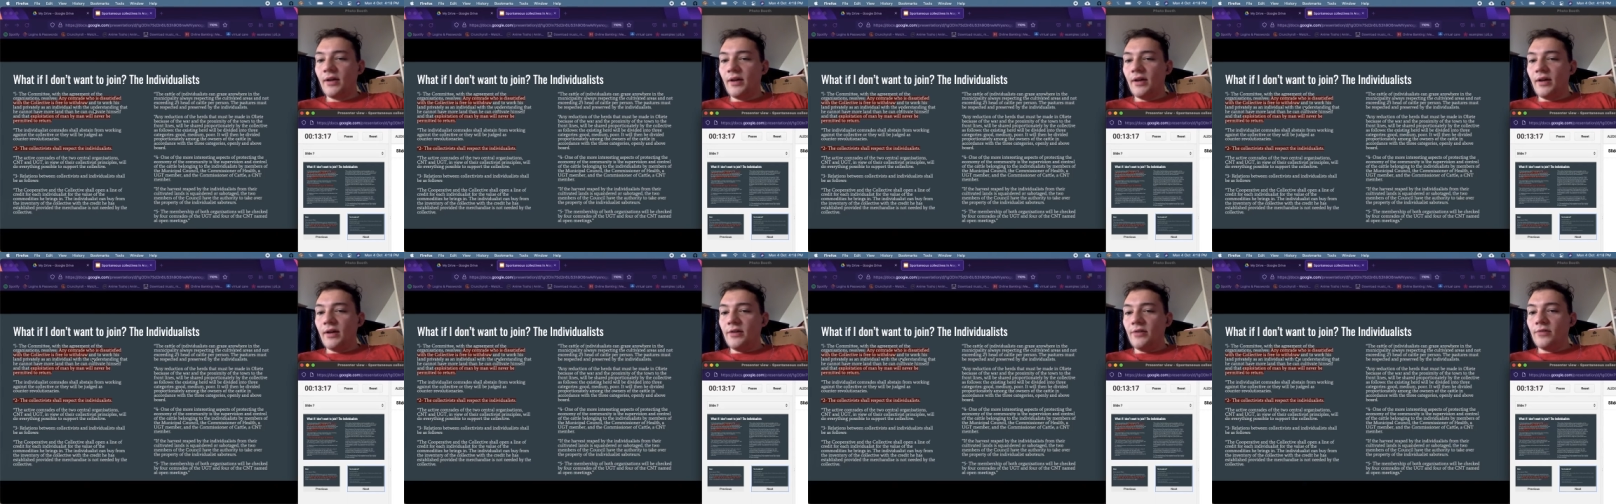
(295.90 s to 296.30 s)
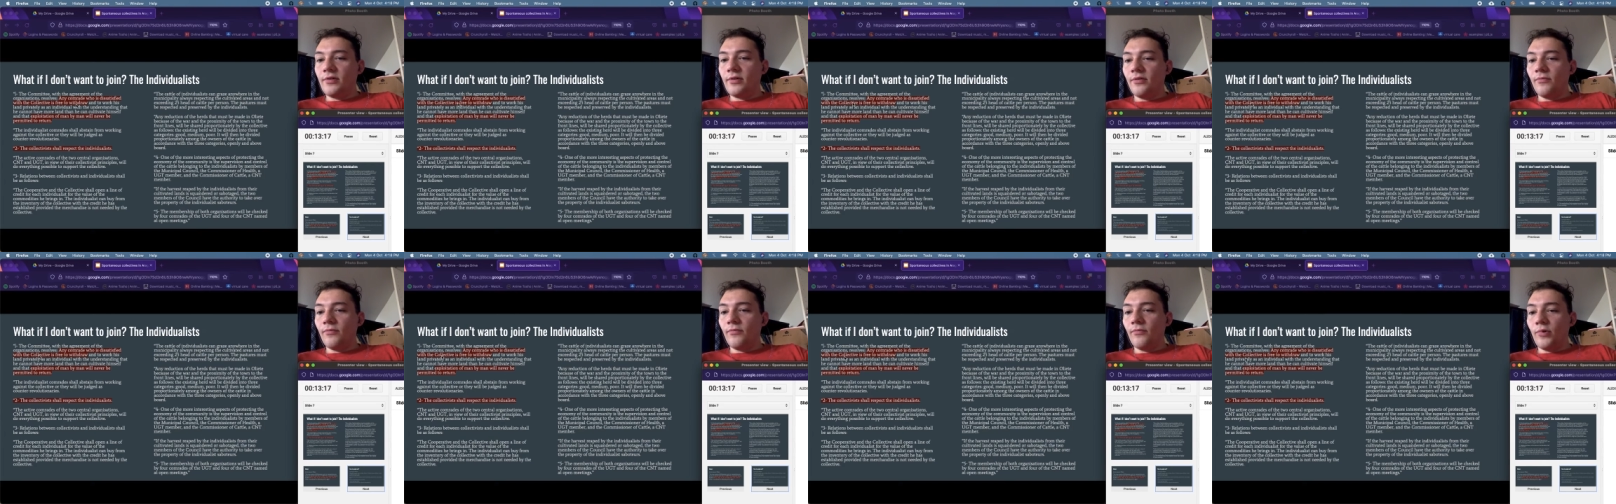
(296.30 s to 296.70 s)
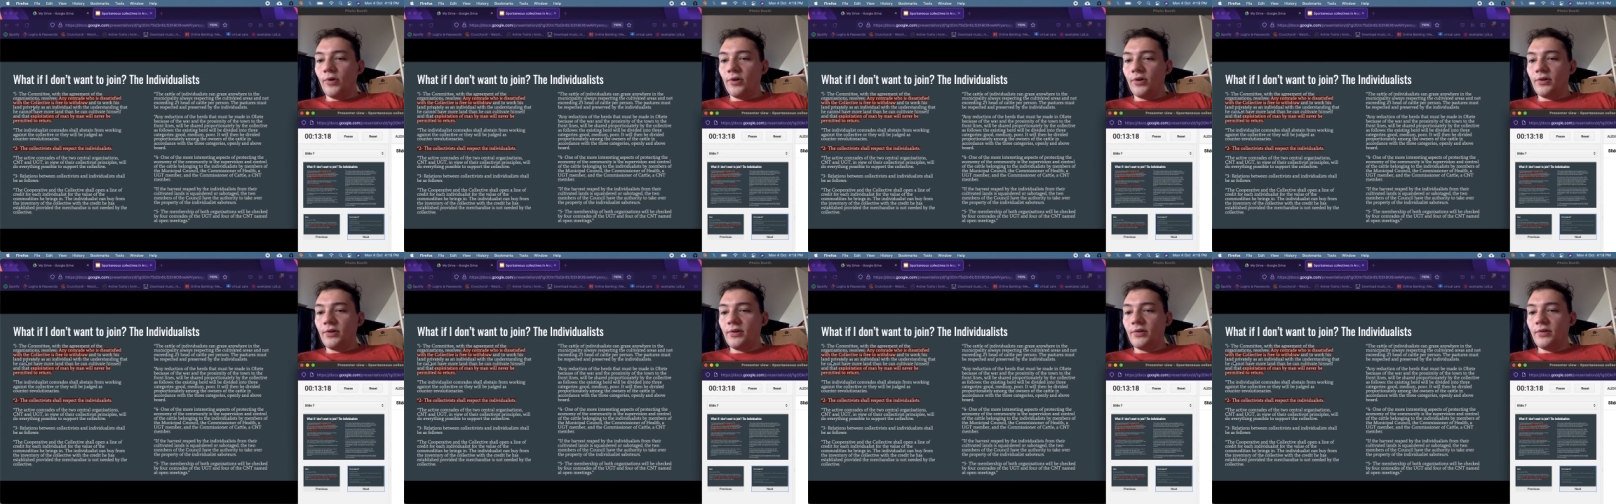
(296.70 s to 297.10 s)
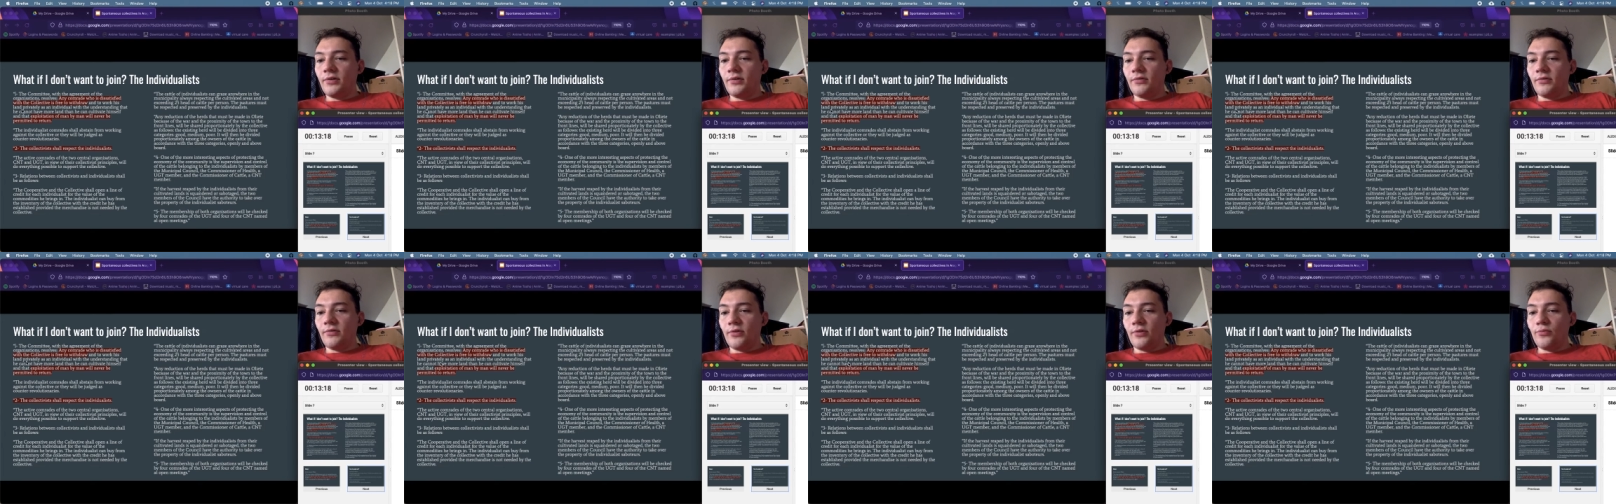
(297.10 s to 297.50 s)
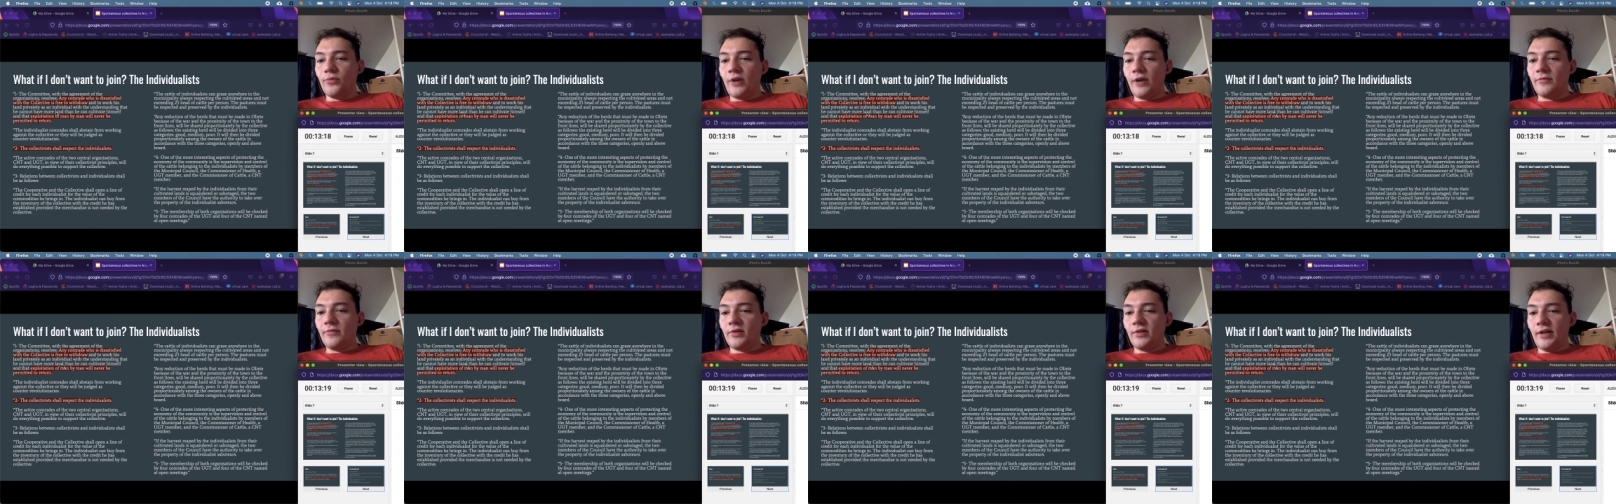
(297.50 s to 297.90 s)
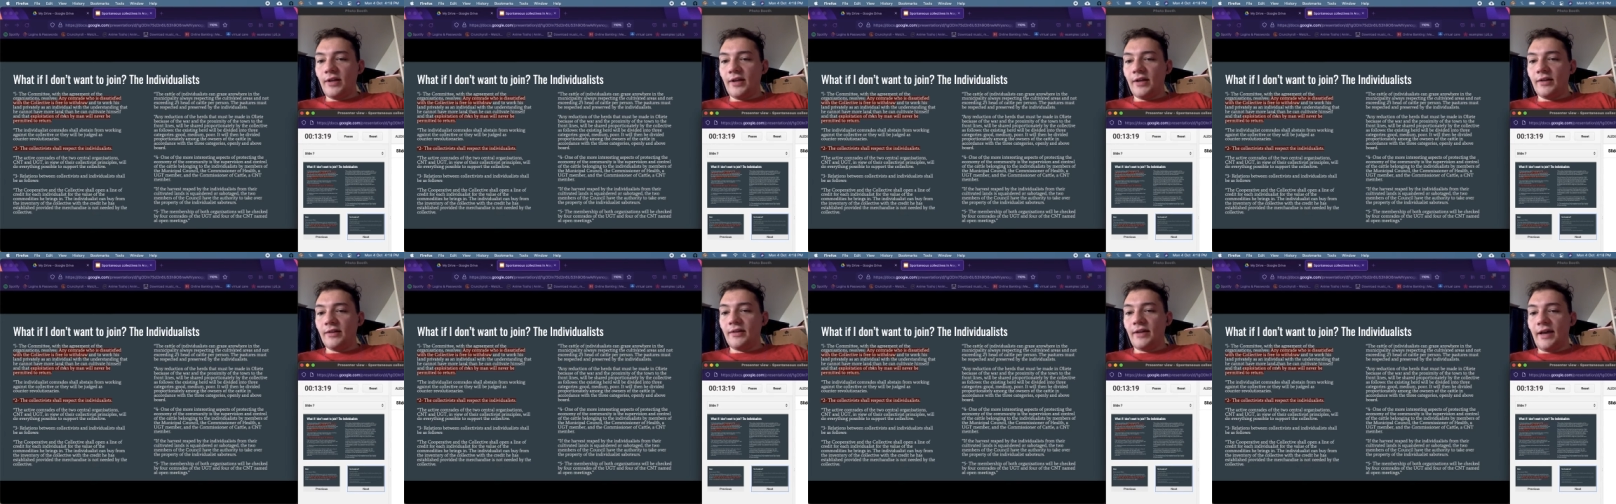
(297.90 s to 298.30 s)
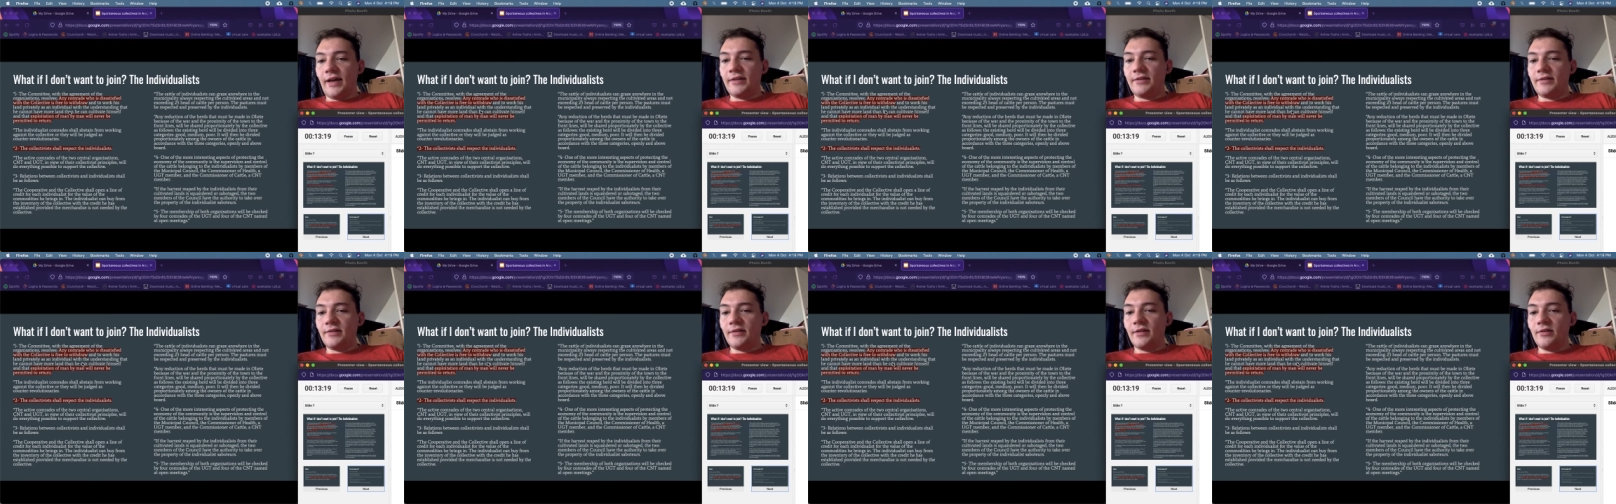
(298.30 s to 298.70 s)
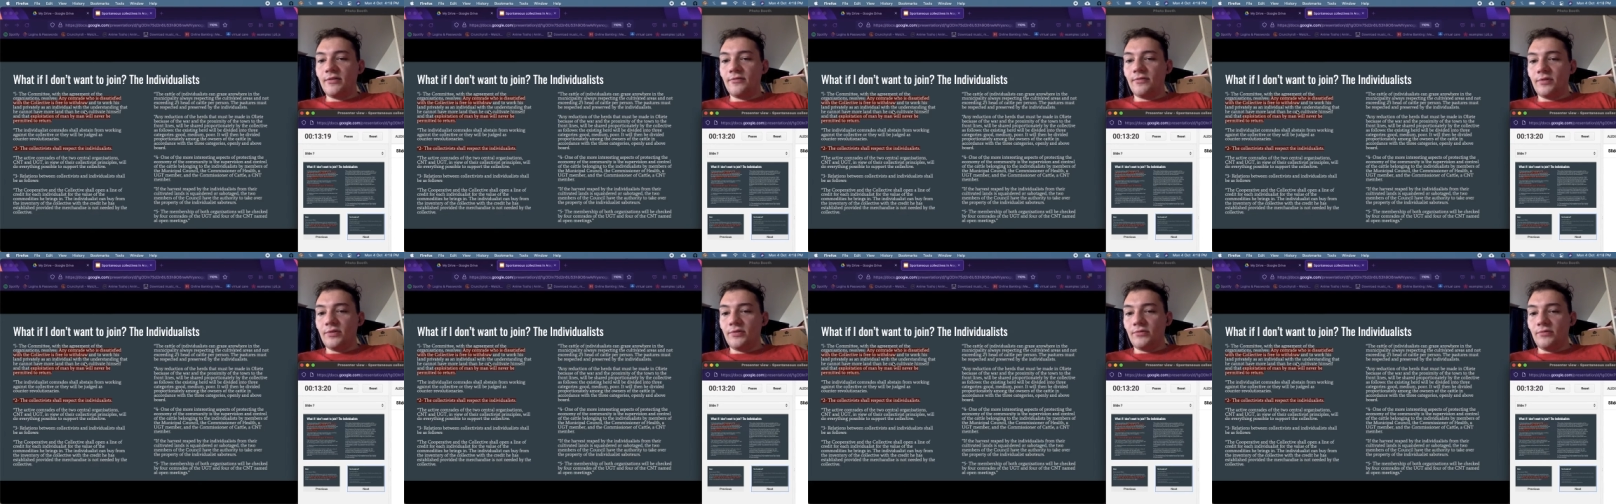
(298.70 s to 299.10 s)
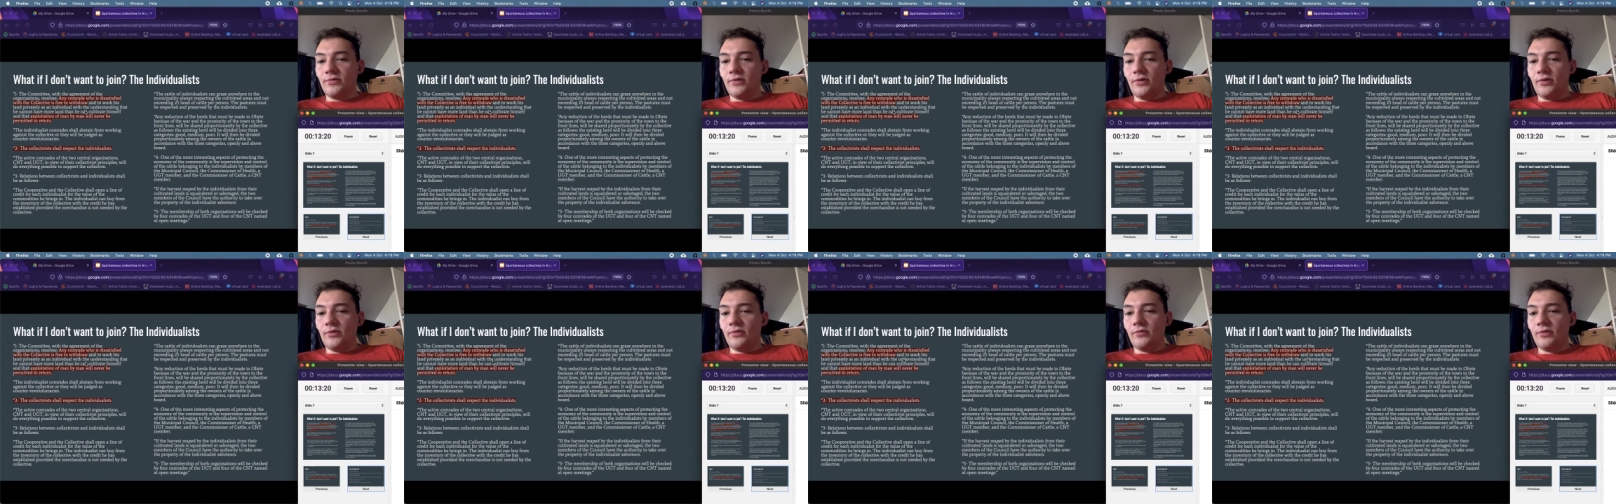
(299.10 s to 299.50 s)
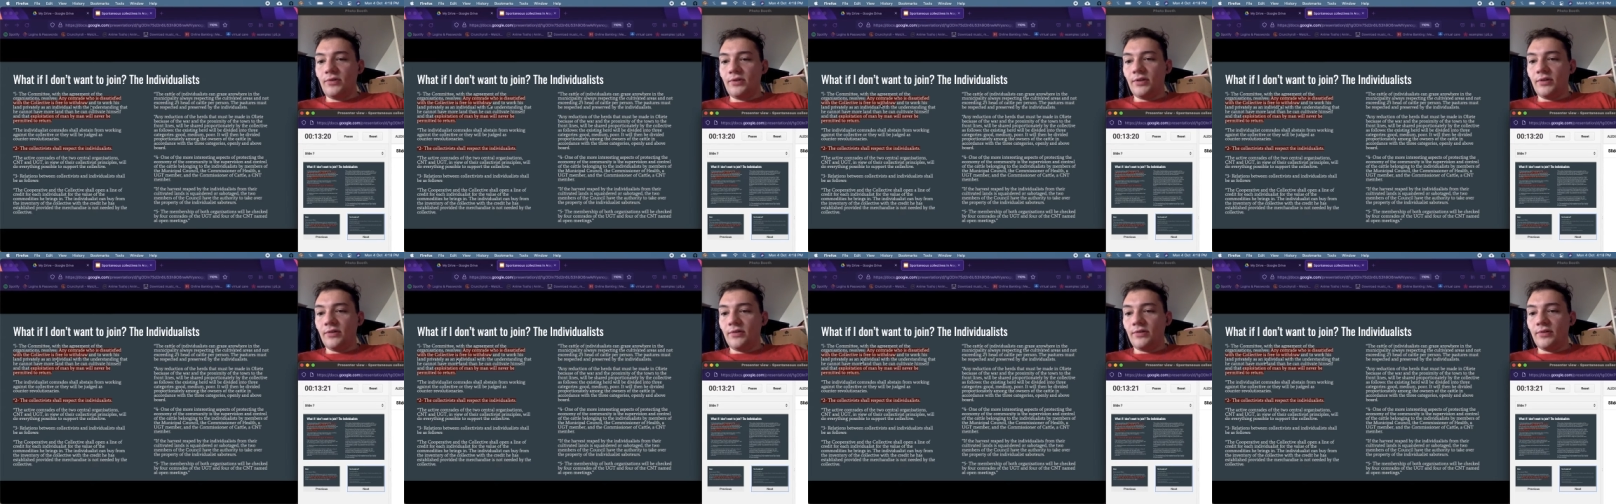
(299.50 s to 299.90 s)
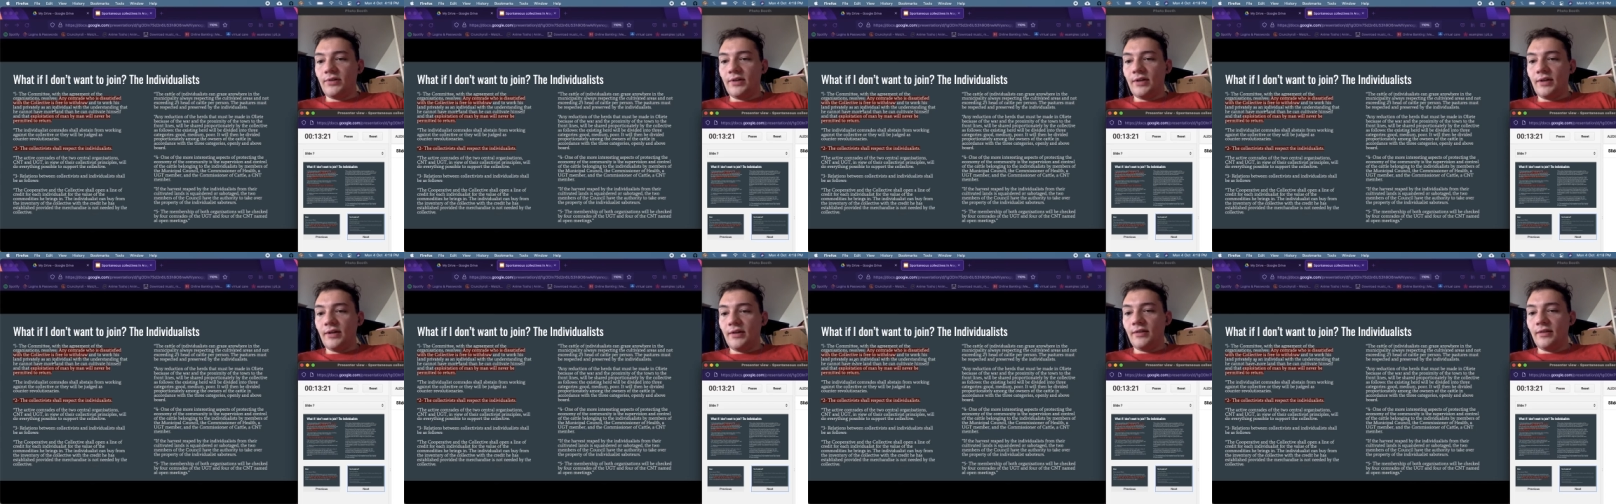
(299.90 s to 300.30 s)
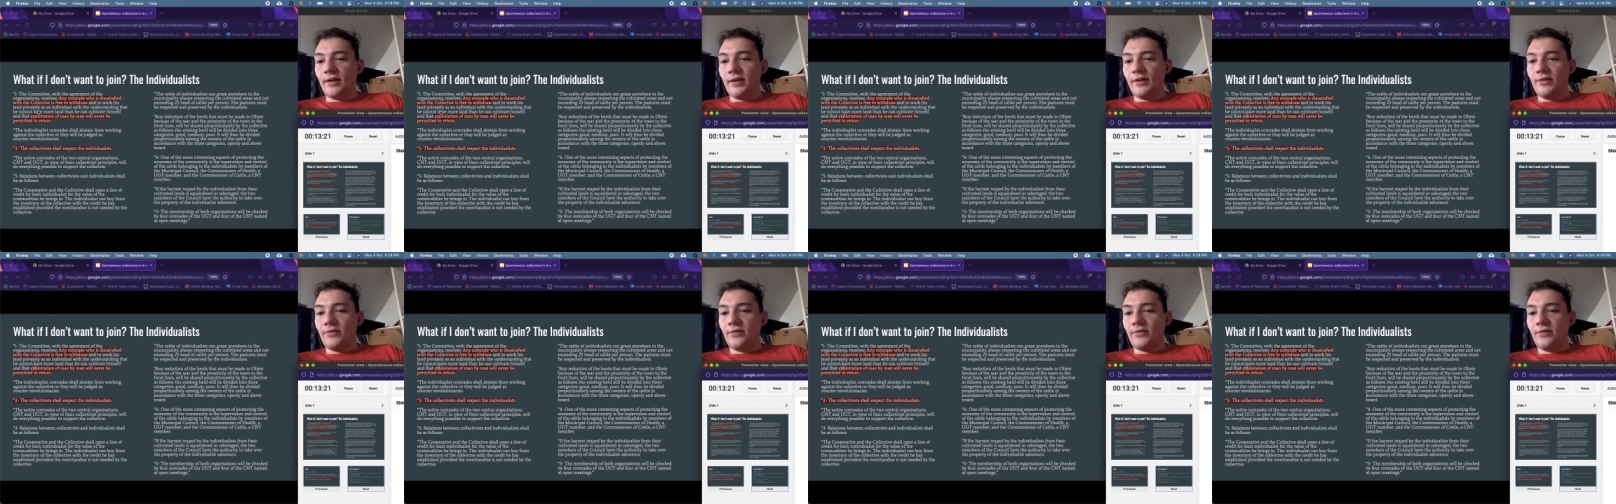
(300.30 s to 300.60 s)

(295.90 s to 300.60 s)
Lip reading: You can work your own private land as an individual with the understanding that you